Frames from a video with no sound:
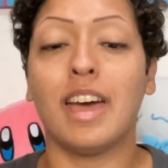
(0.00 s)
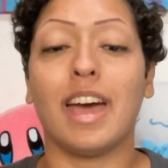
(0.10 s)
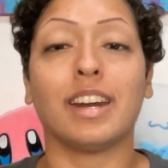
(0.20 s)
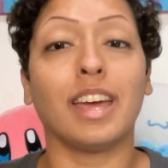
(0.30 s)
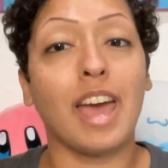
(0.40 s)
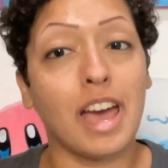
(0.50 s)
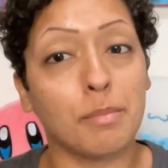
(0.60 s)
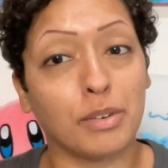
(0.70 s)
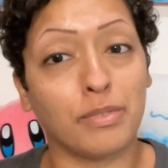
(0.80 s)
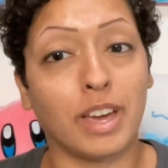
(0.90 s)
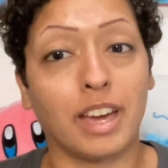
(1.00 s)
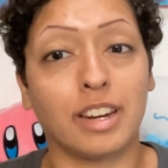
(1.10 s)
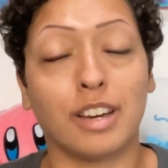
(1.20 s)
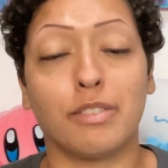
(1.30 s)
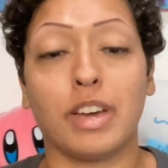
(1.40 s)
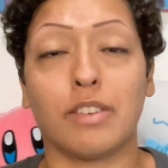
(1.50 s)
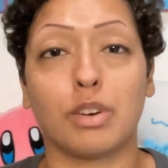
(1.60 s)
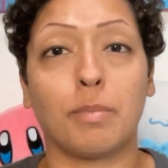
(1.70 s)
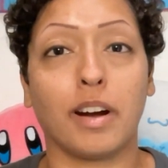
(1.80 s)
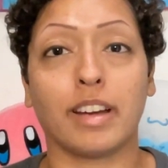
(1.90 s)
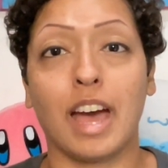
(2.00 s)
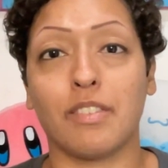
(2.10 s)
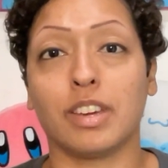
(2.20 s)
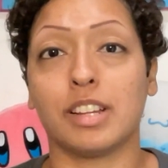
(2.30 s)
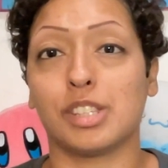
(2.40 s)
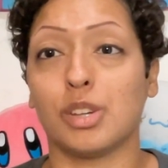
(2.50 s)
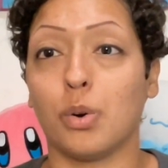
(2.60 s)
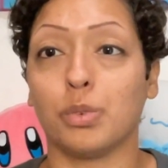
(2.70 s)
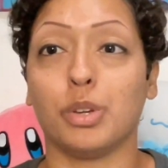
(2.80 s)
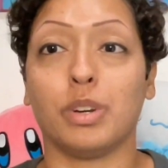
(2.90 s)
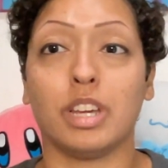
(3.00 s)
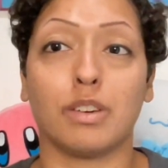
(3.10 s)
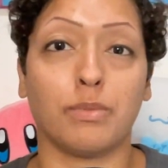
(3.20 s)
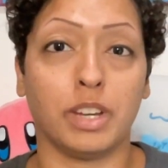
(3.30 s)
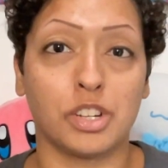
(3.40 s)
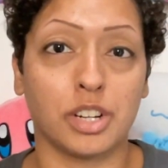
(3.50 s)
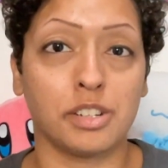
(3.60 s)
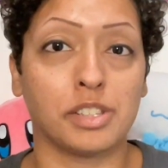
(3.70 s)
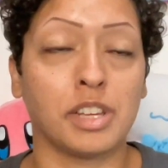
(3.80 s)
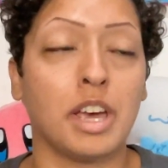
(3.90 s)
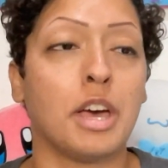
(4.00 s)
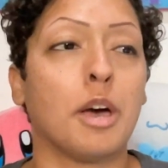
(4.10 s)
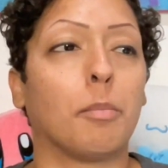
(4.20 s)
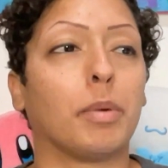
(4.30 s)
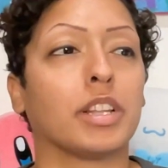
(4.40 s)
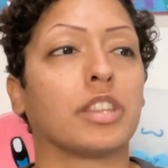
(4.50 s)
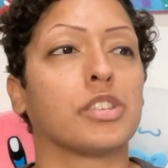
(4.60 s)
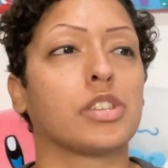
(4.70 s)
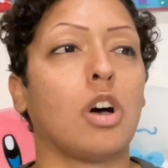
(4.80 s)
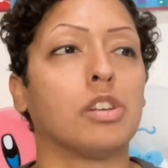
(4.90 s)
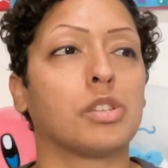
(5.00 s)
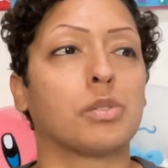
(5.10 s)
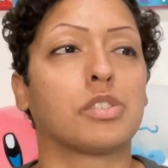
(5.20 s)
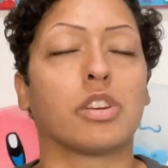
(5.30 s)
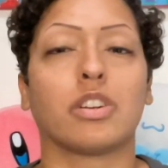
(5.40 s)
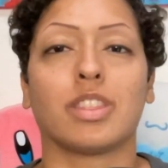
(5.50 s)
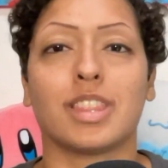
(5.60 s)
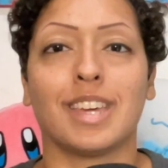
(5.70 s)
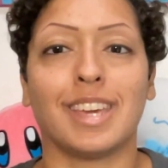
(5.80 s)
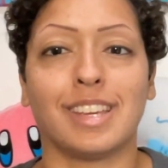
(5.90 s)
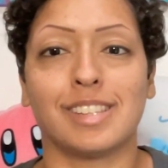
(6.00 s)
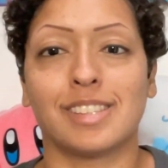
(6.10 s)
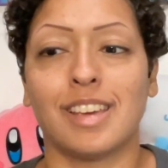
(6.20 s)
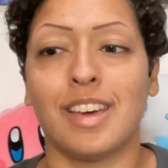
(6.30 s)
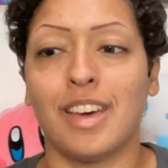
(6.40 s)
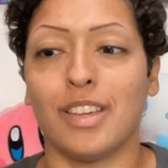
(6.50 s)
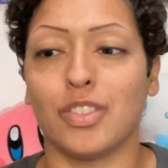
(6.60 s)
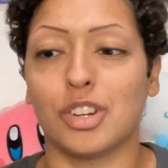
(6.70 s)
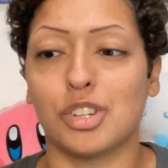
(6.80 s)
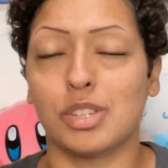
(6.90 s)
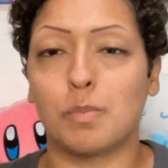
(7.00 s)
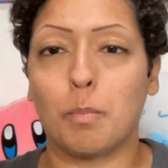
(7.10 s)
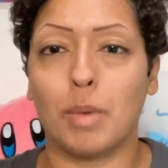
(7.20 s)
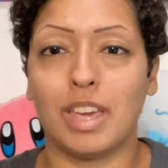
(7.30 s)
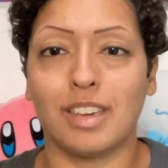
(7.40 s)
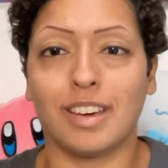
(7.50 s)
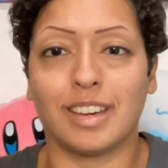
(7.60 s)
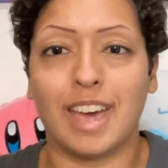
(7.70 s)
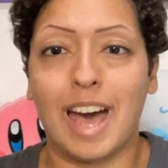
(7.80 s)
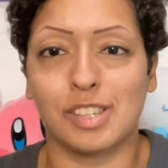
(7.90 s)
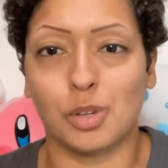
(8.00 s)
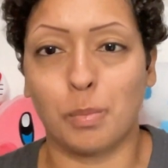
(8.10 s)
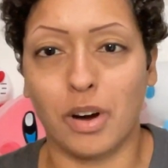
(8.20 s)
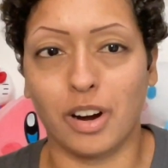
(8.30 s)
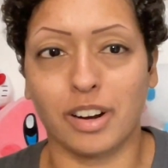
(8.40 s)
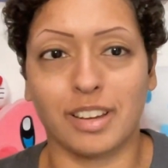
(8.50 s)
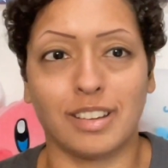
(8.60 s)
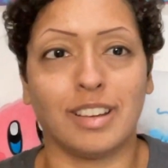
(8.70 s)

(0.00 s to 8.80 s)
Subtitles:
And I am a fan of every park having its own unique features, but there's also certain things that just make a castle park